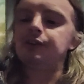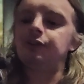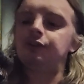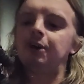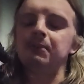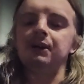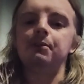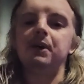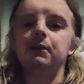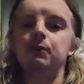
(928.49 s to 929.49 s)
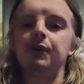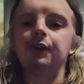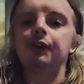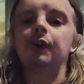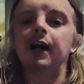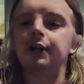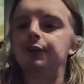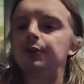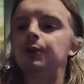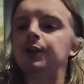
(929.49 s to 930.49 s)
is like meant to be one of the
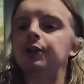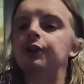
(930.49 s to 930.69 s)
greatest looking